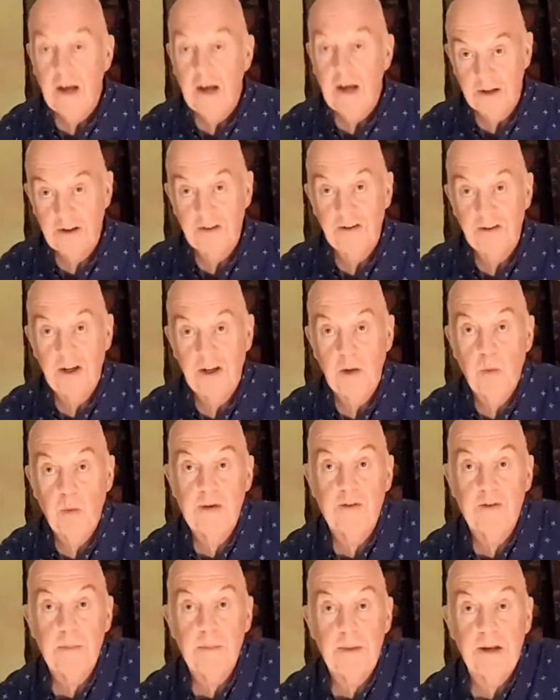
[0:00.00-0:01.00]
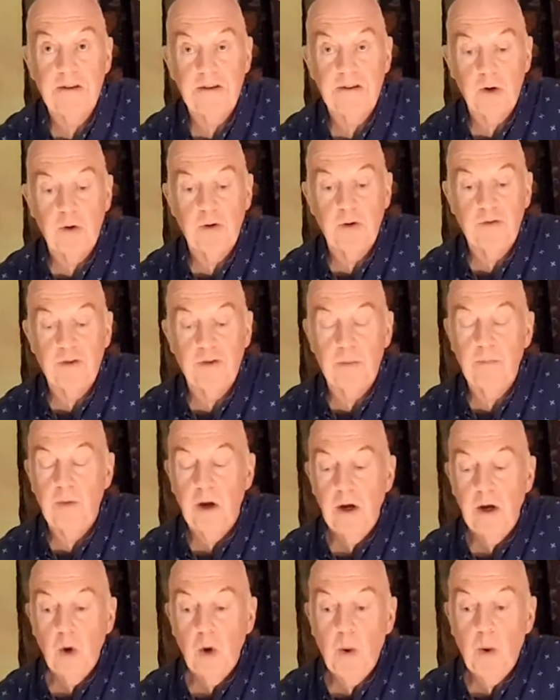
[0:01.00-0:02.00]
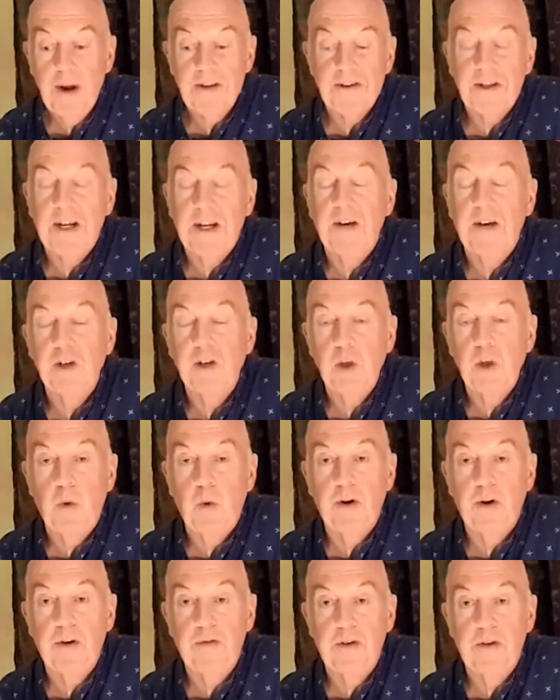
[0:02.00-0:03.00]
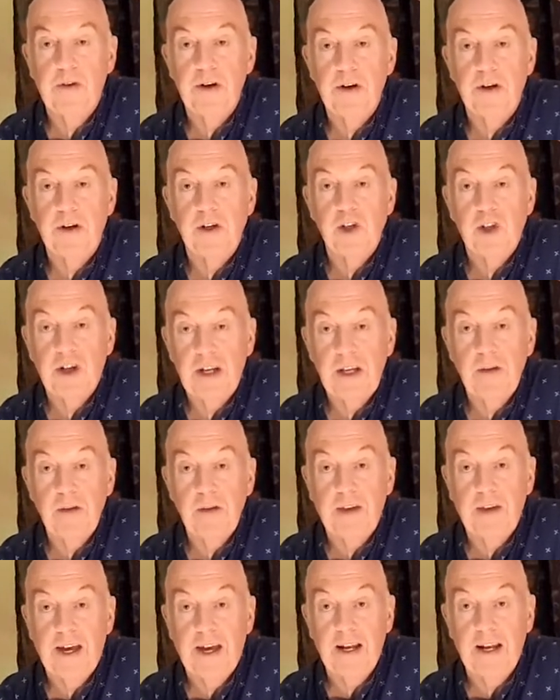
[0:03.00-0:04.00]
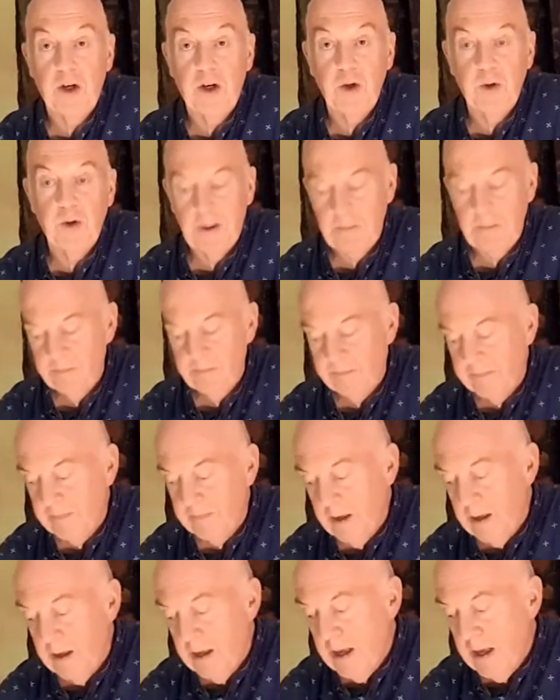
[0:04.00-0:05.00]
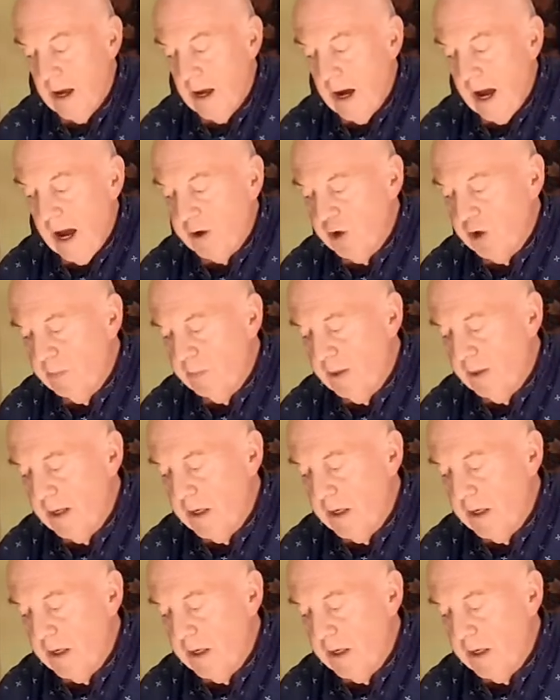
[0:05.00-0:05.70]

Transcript: as I say, one of our best known from West County Waterford, Shlee of Galgua. I'm going to play a